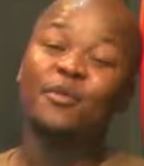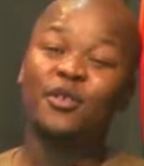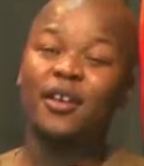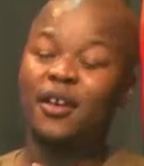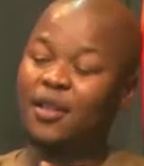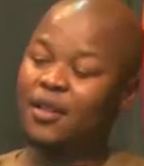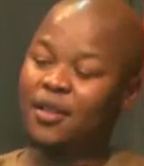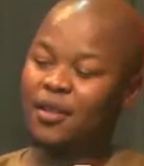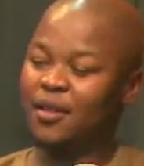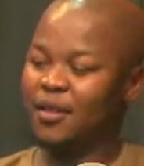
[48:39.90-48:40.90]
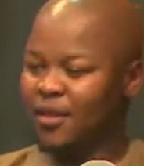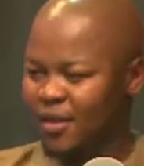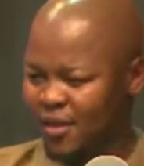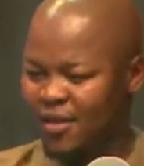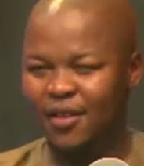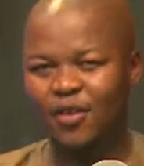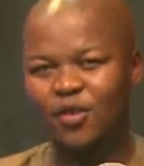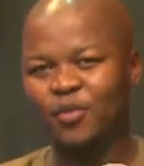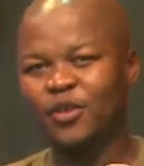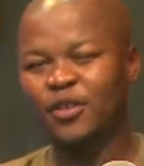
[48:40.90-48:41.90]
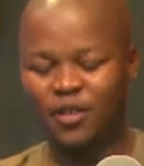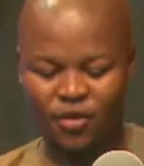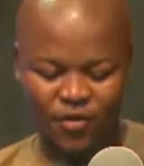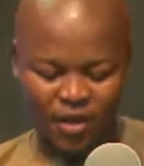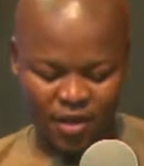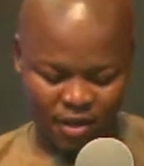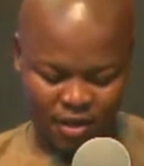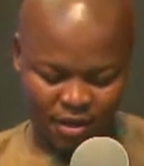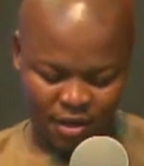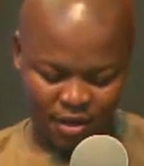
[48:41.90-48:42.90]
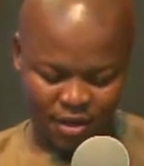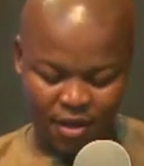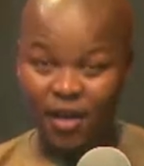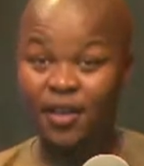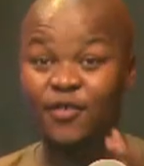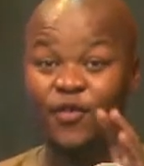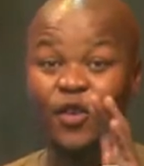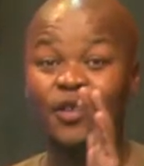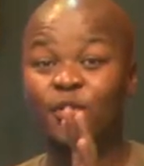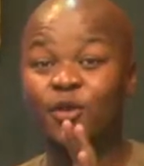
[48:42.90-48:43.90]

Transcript: looking at the computer screen and it's very small.